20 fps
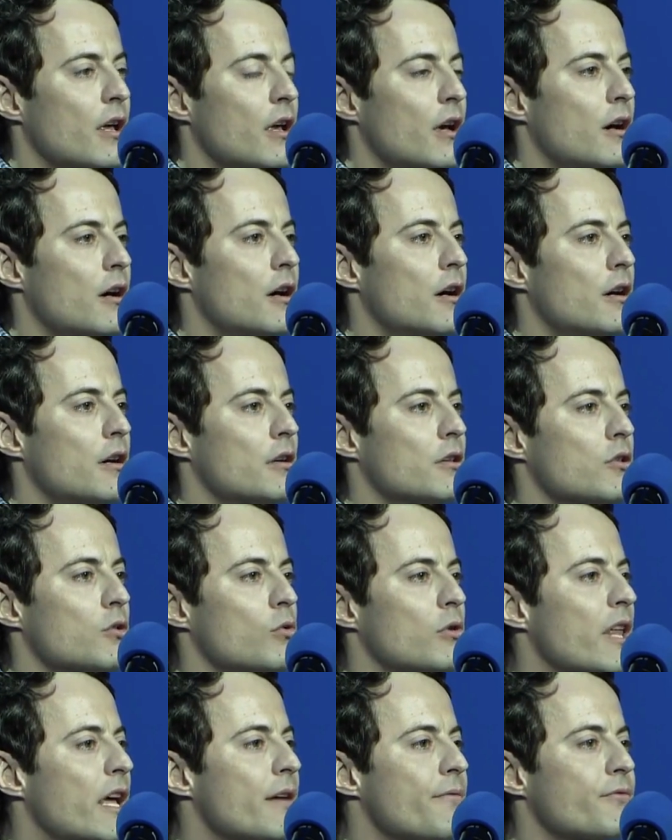Uh, you
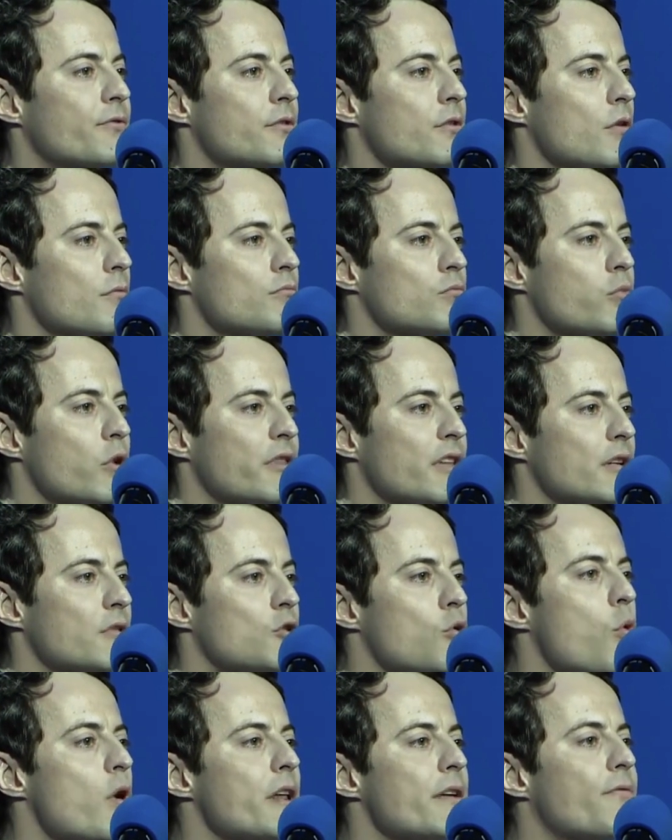left within
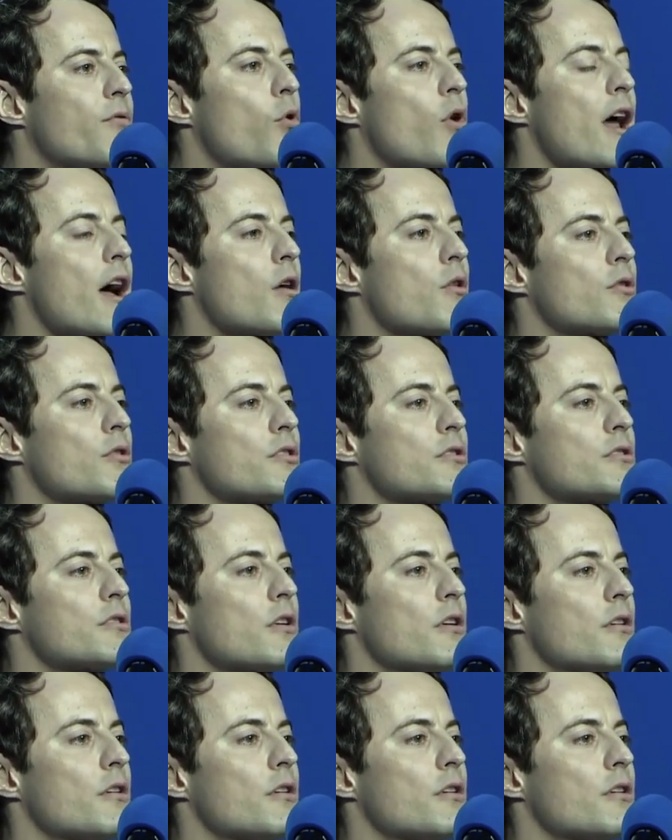24 hours